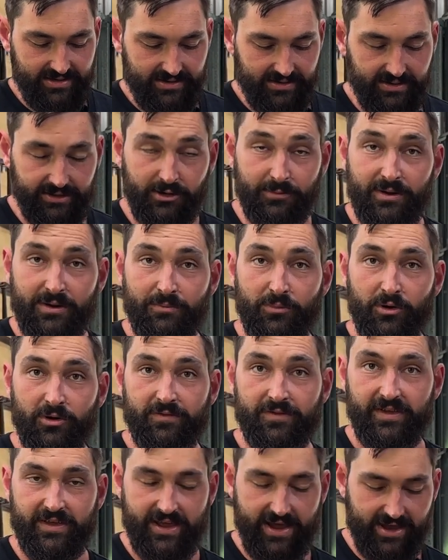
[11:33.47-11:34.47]
a little bit of
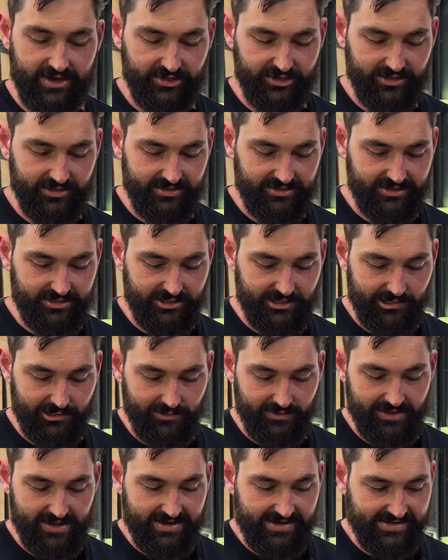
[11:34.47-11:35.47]
modifications
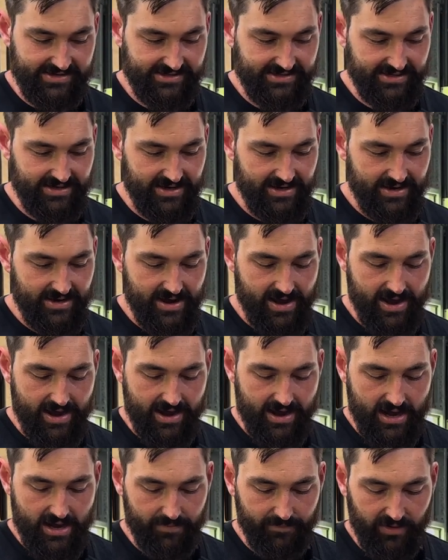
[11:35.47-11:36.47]
to this
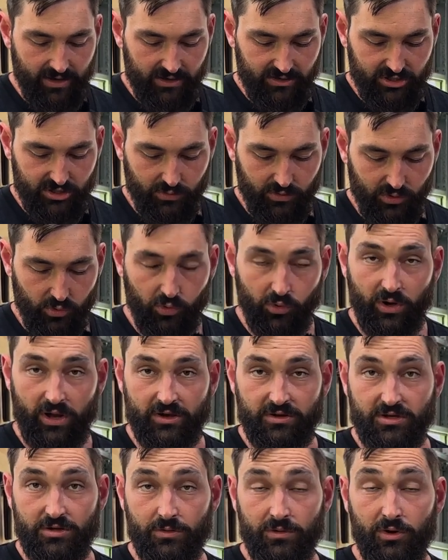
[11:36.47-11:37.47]
and to
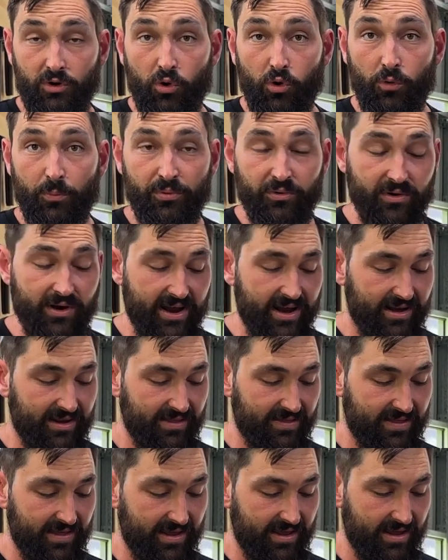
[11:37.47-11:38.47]
incorporate
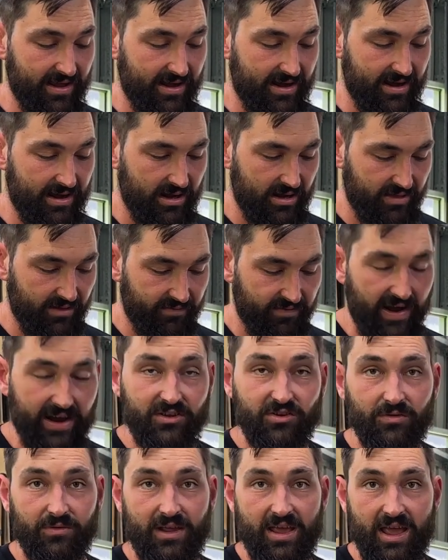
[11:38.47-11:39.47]
the
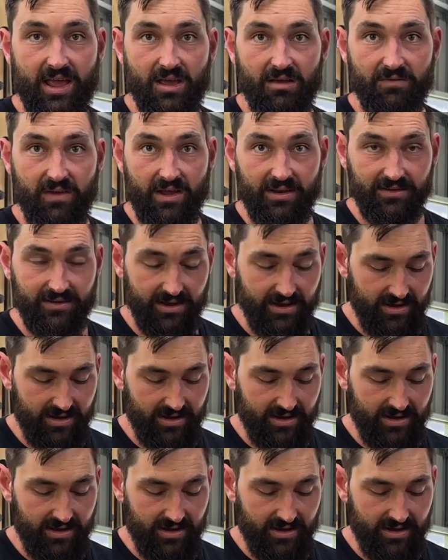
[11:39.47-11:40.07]
factory air vent.